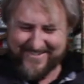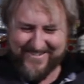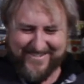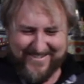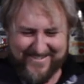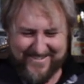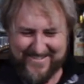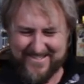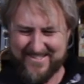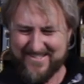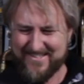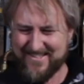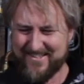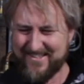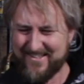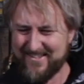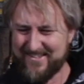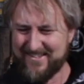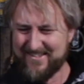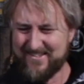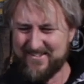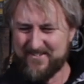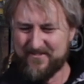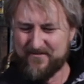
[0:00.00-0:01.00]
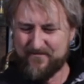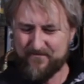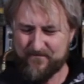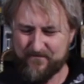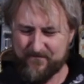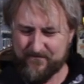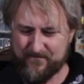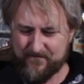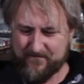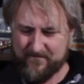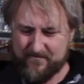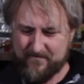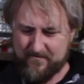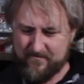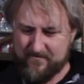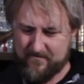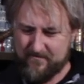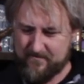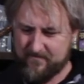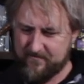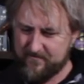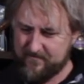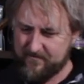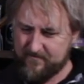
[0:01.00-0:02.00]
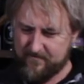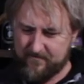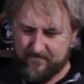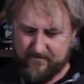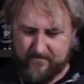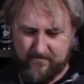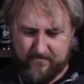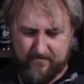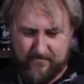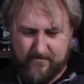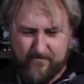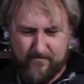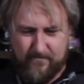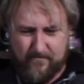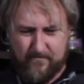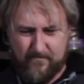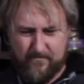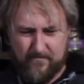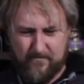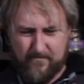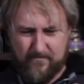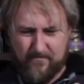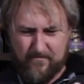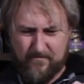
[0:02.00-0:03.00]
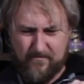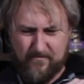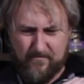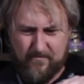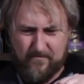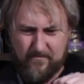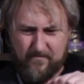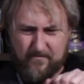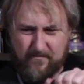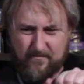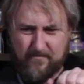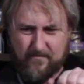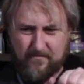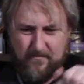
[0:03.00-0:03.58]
The person shown says nothing.